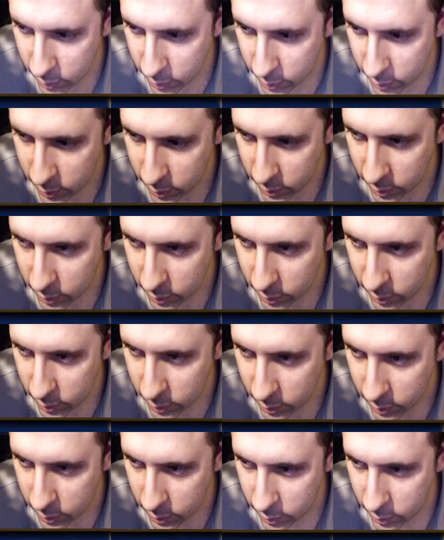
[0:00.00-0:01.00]

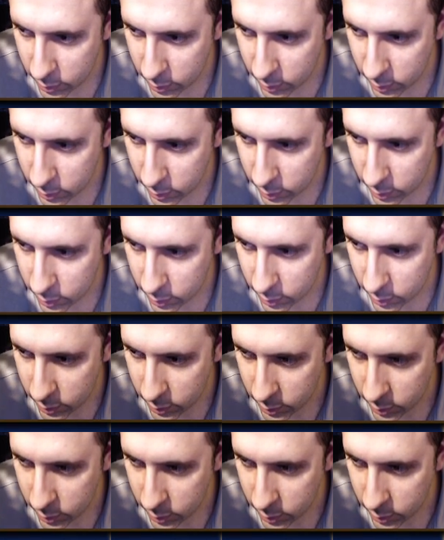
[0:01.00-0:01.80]
Nothing is said.